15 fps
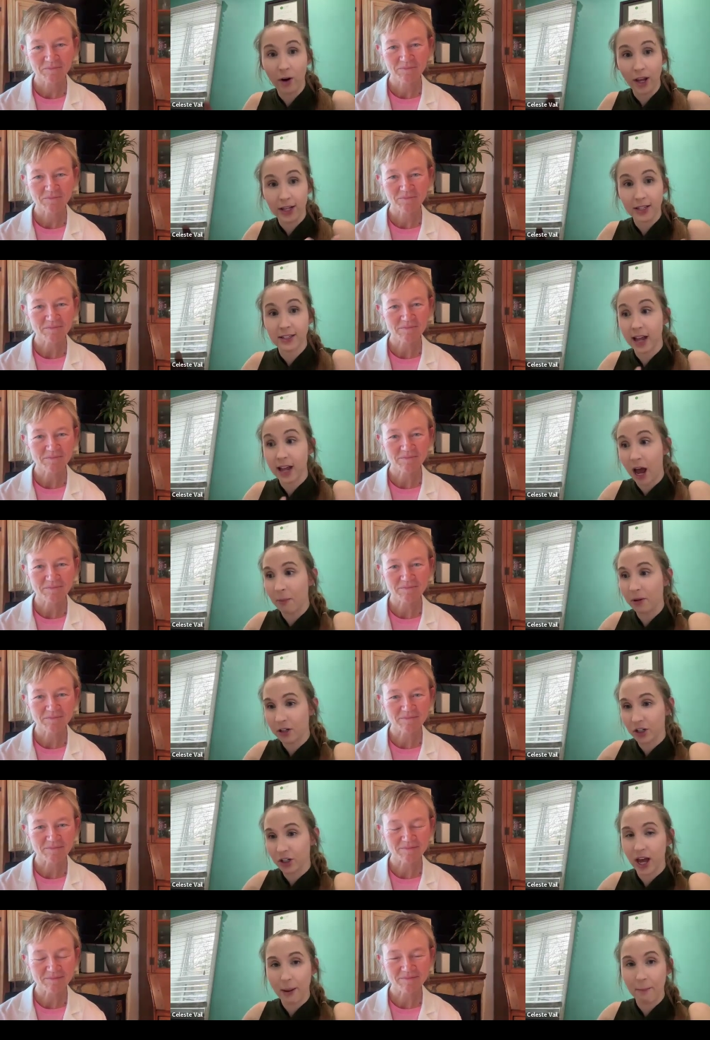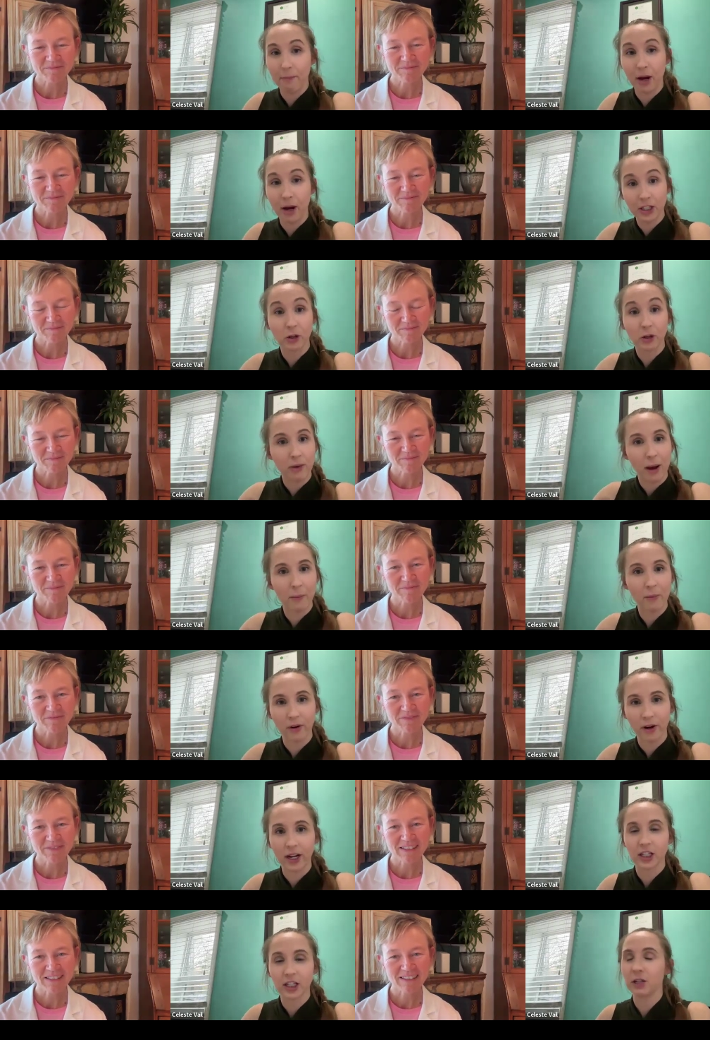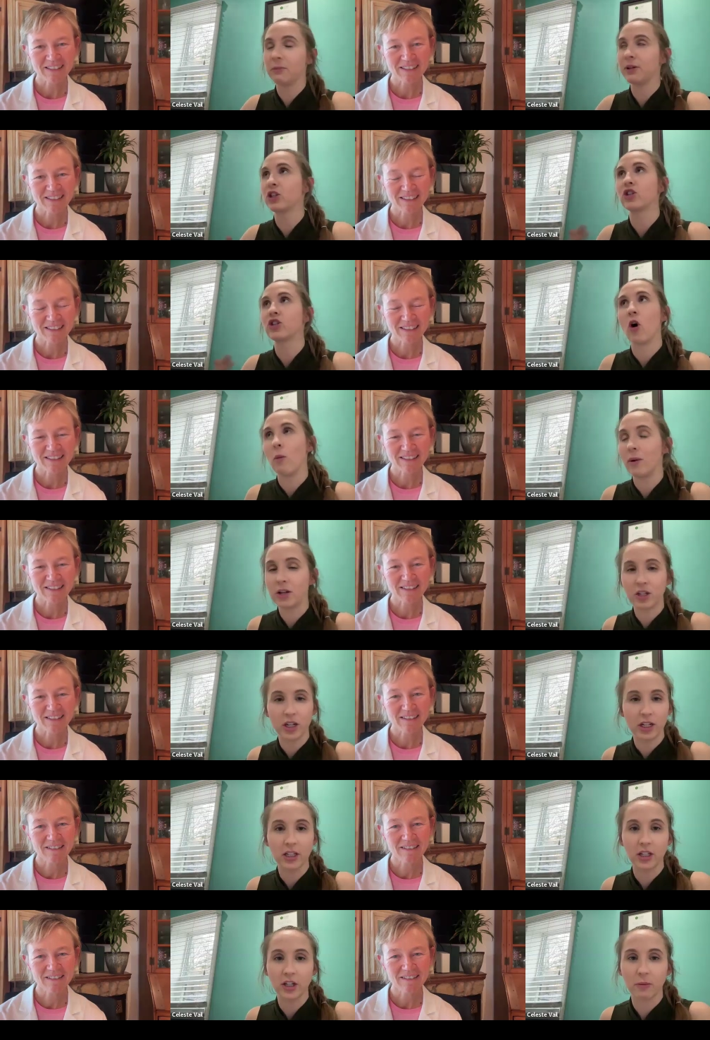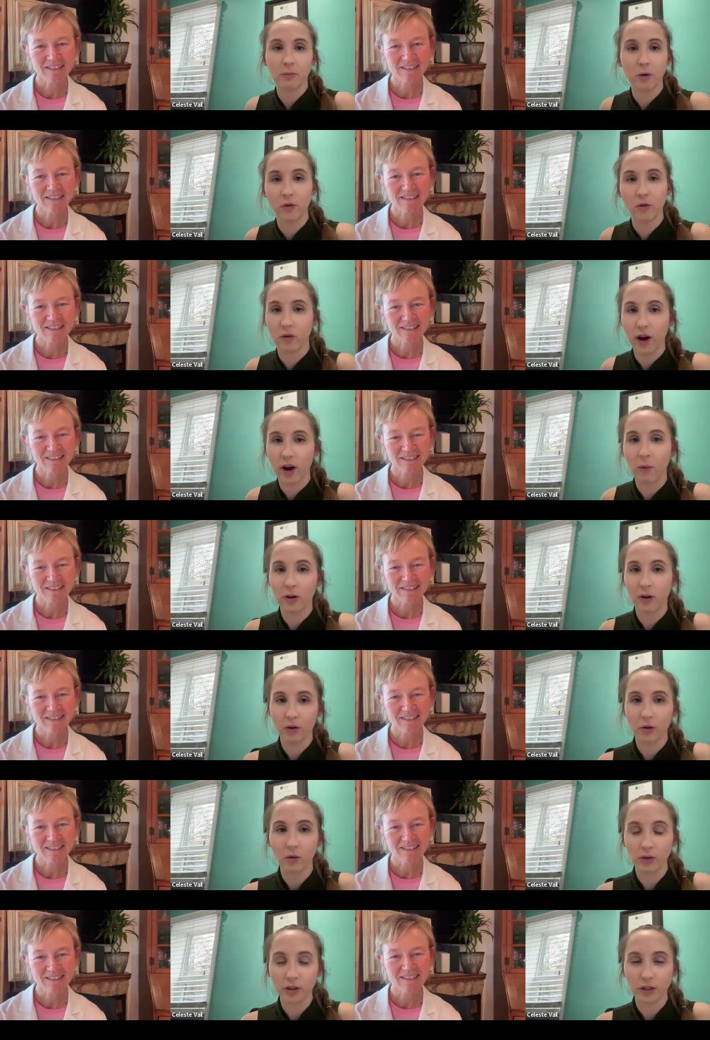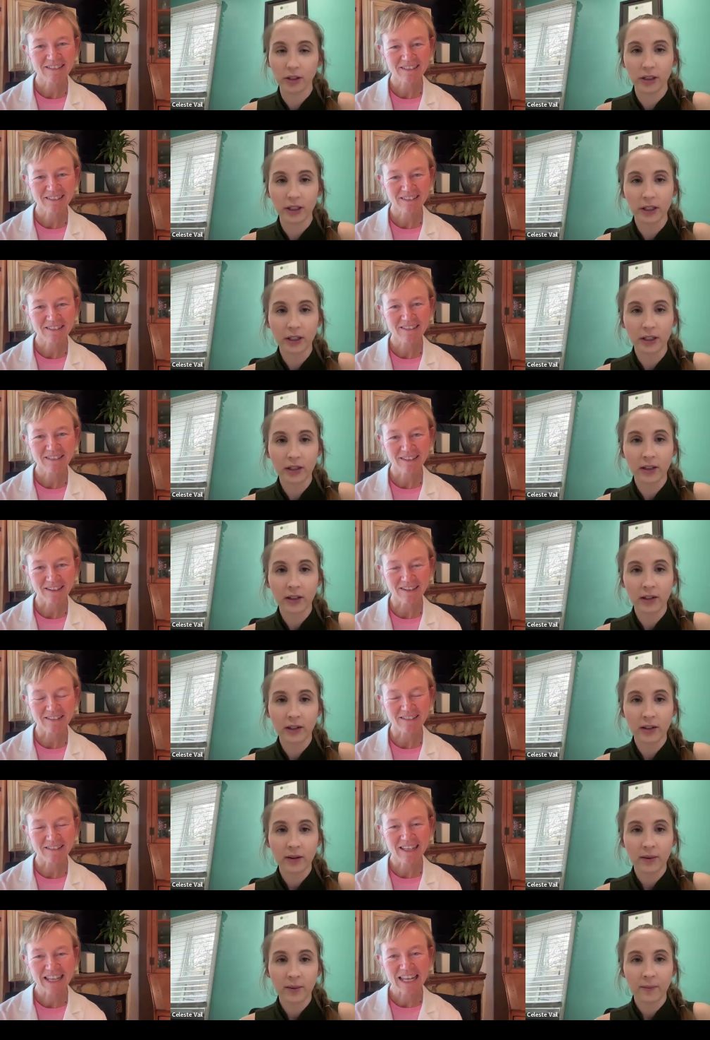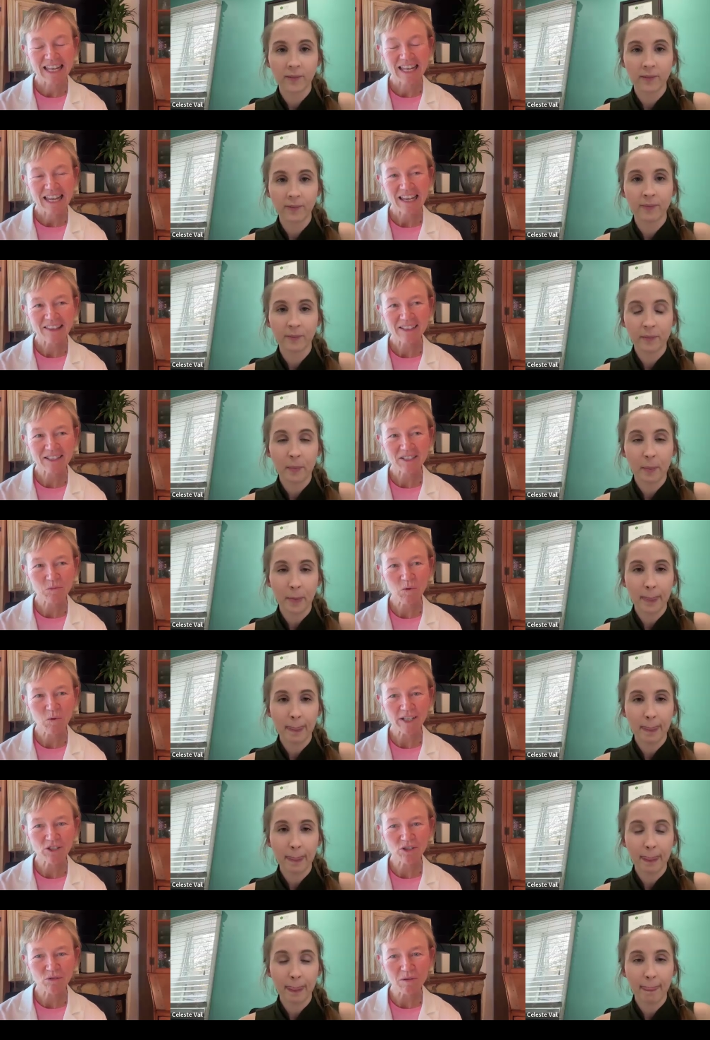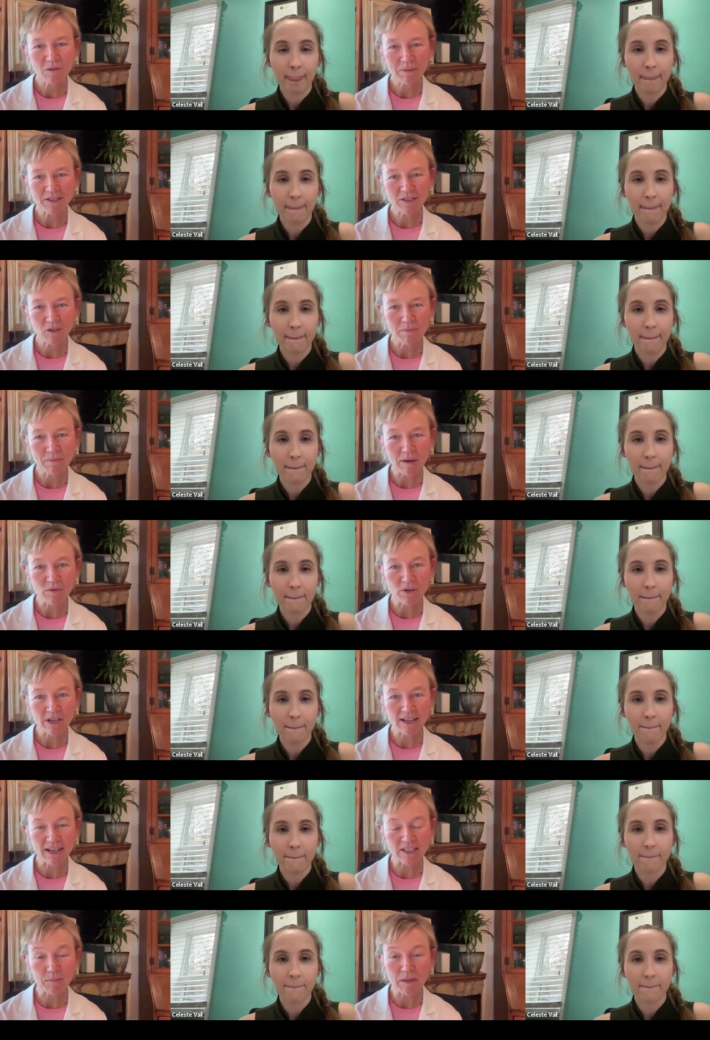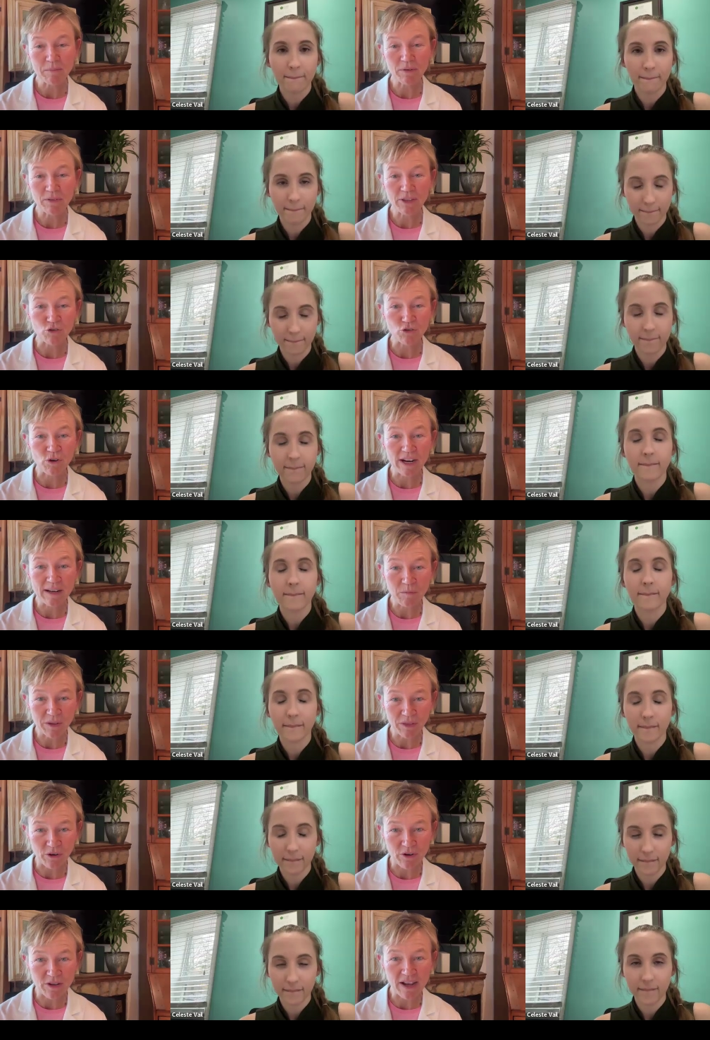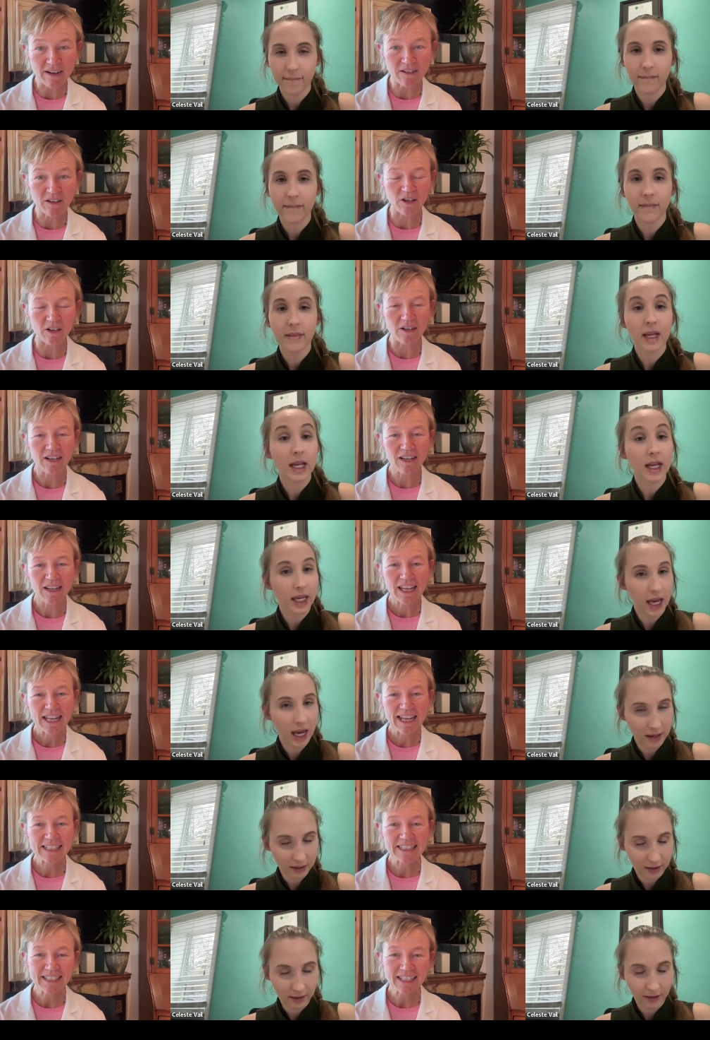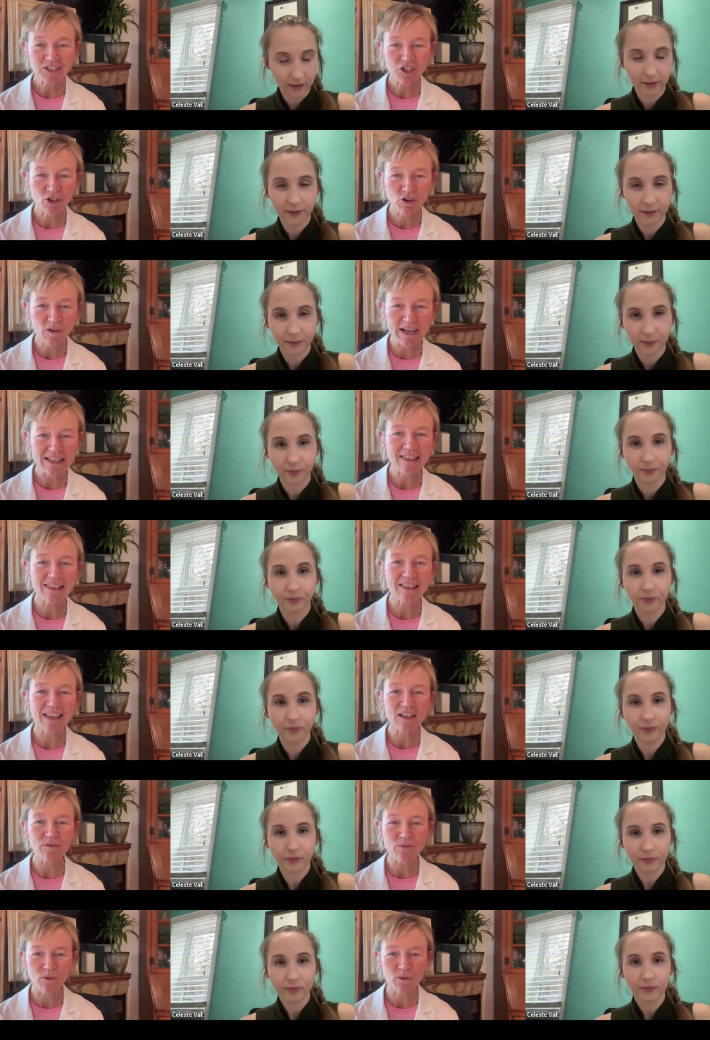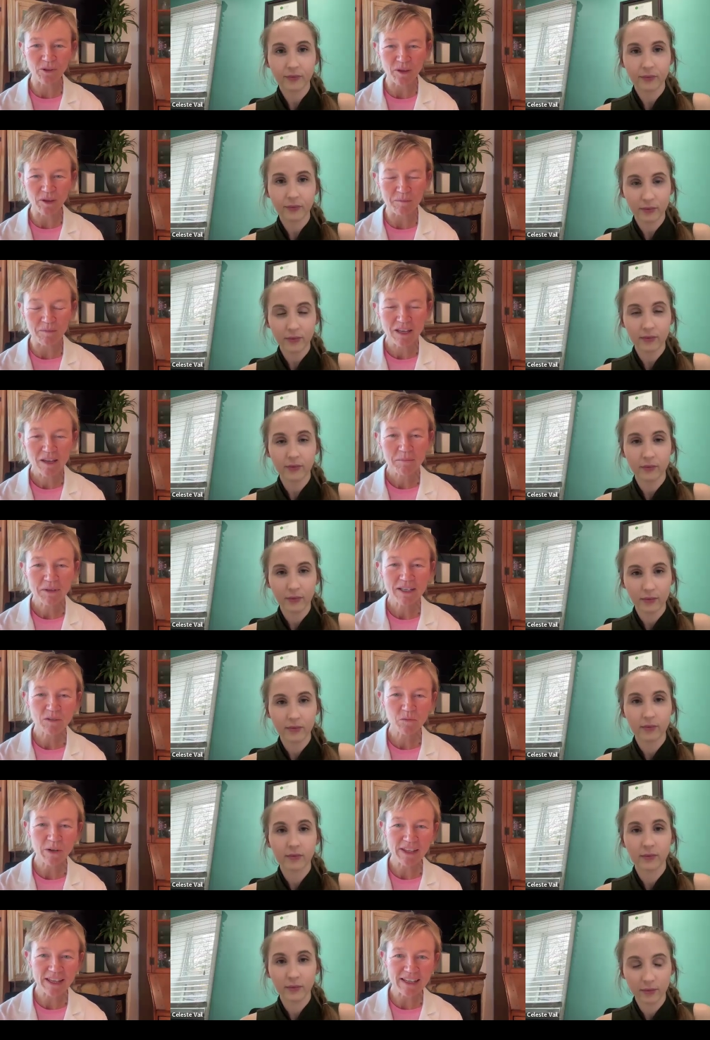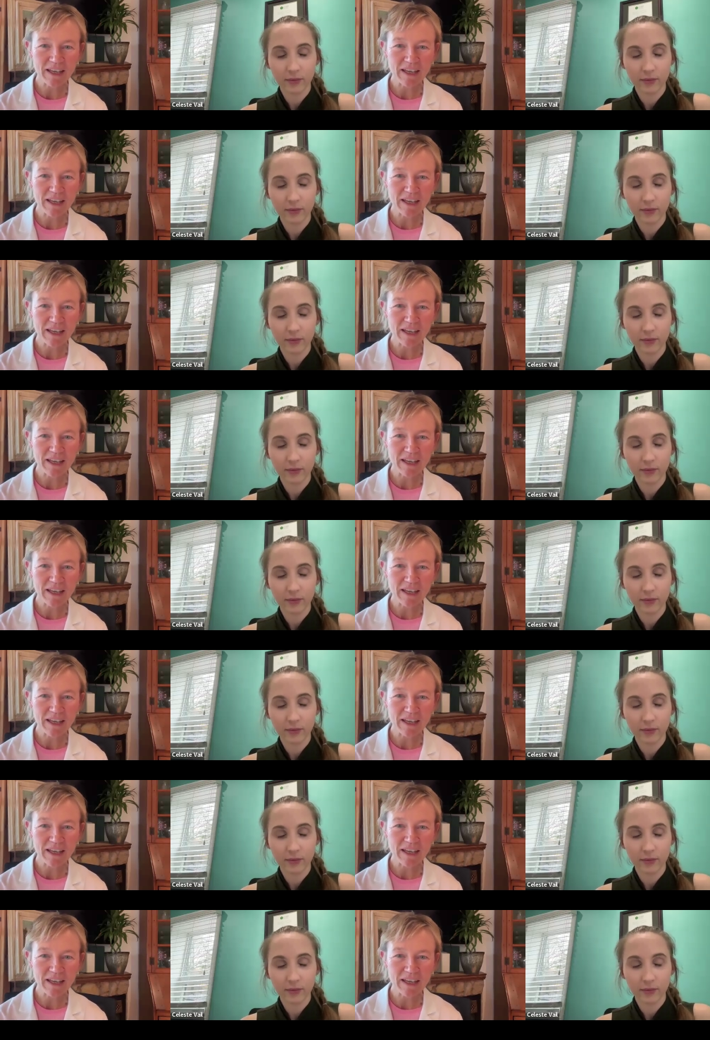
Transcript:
Speaker 1: already established that muscle memory, it's going to be so much easier to move around when you're older. Yeah.
Speaker 2: And this is why, too, the muscle memory, as people that train when they're younger, it's such a great thing for them because